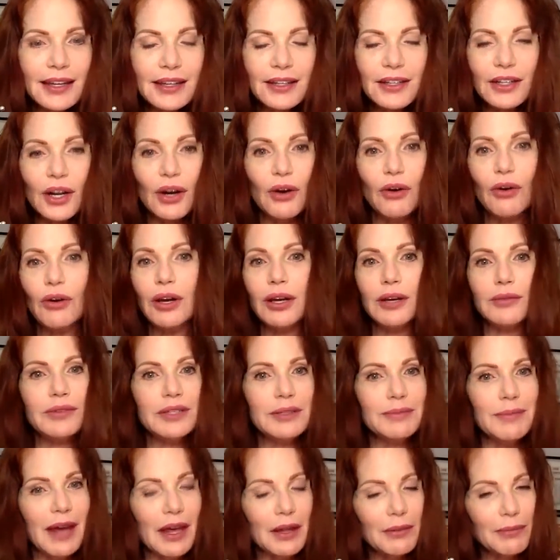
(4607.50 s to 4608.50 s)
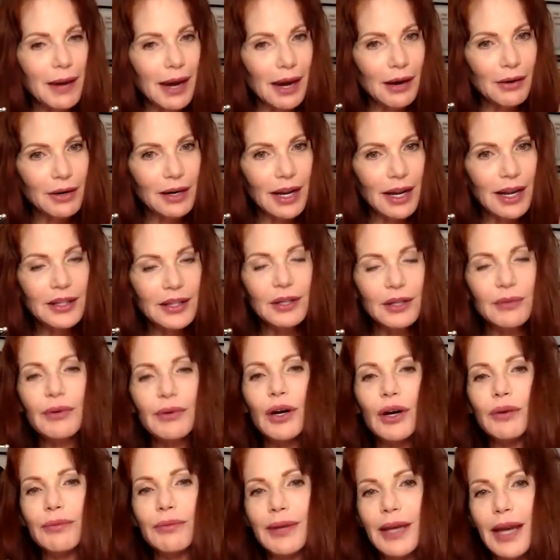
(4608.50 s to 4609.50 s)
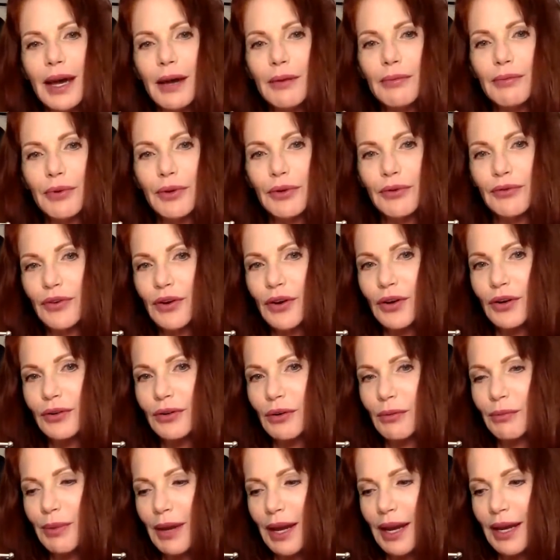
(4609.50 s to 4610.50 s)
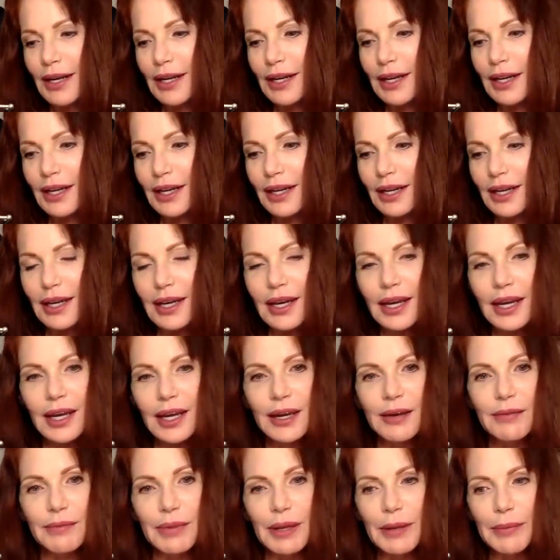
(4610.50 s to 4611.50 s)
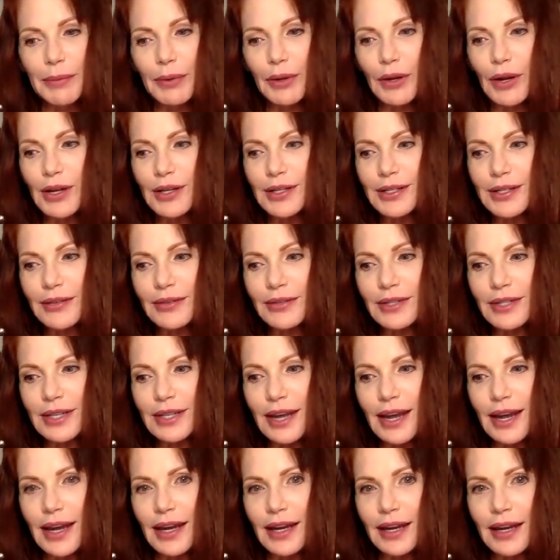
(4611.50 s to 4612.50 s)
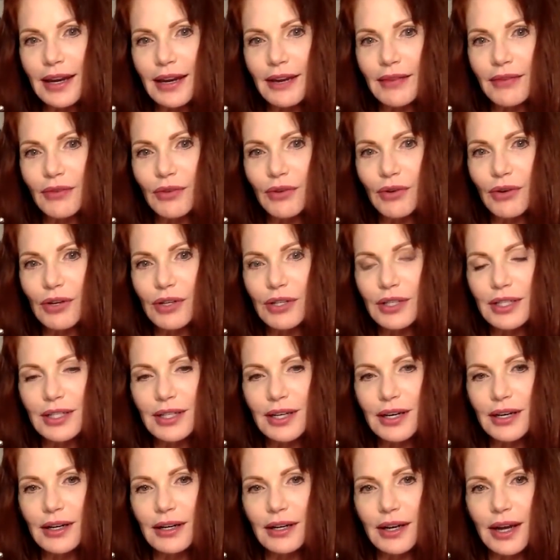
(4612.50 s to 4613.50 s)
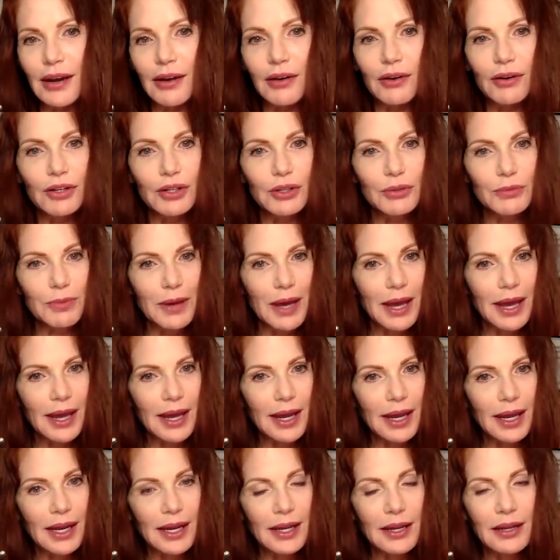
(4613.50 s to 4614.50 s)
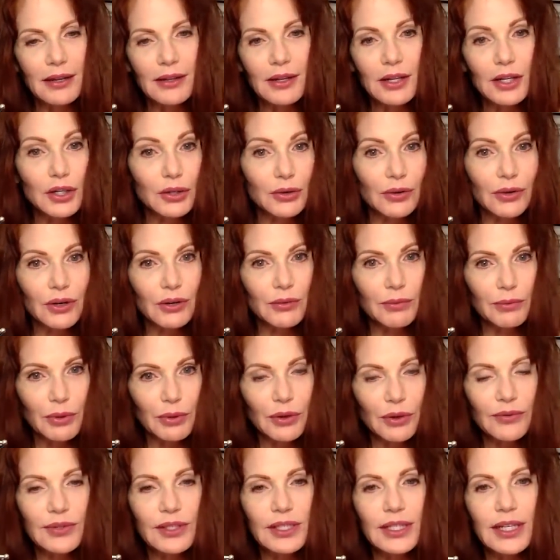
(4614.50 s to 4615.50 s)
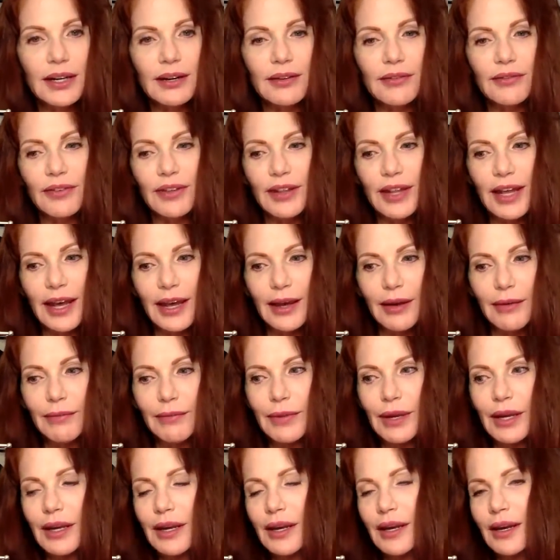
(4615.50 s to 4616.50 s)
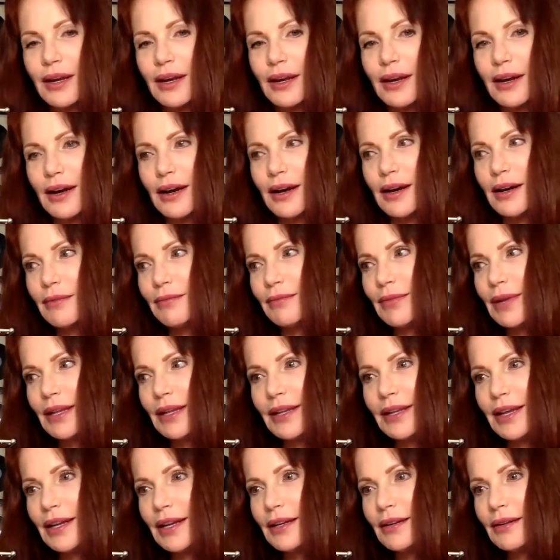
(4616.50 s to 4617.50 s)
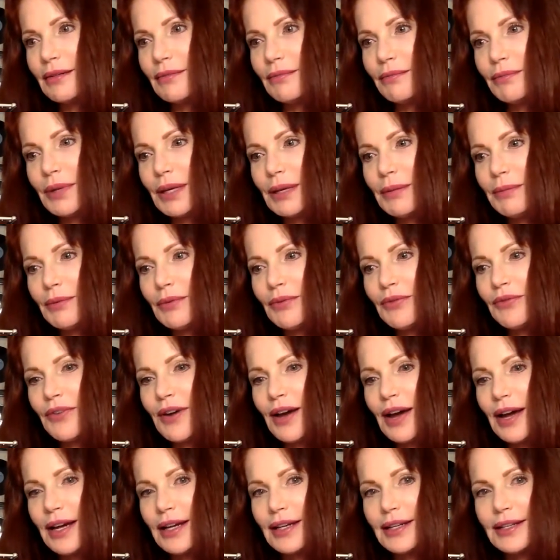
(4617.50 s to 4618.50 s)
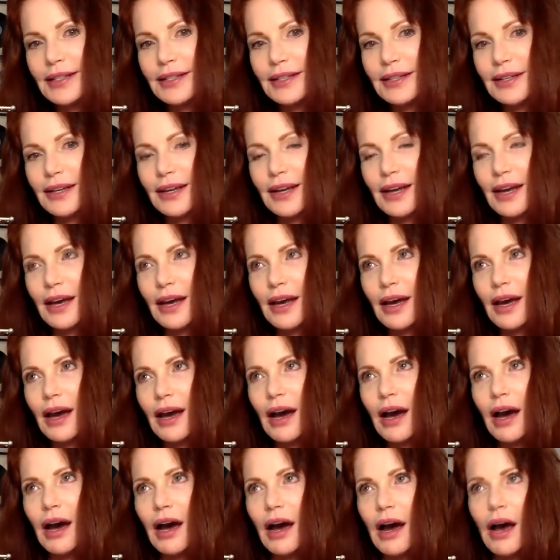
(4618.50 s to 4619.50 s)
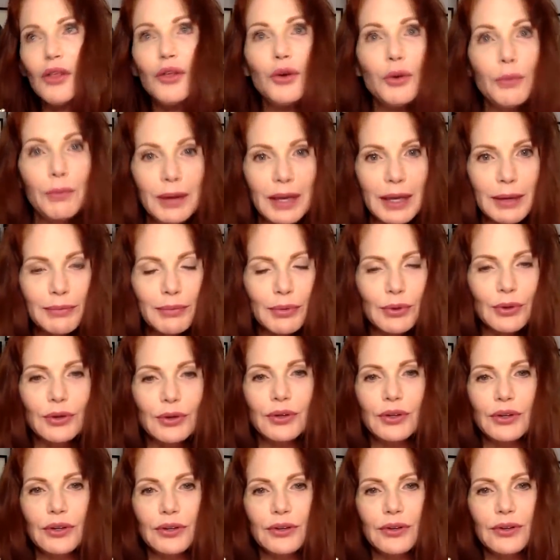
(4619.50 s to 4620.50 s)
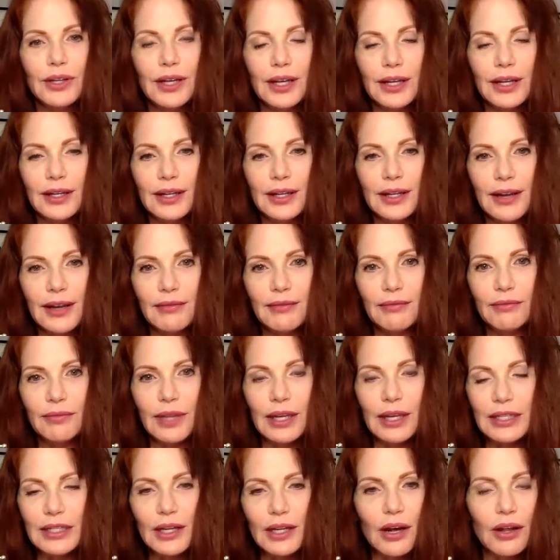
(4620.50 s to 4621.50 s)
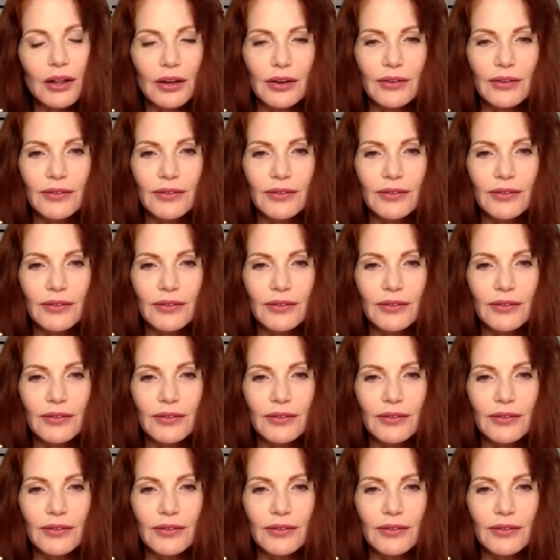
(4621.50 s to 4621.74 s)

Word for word: you know, it was Matt Powerland that woke me up with photo or painting. People also say, of course, Eric Dubay, the 200 Proofs did it for them. And then people find other people that they saw their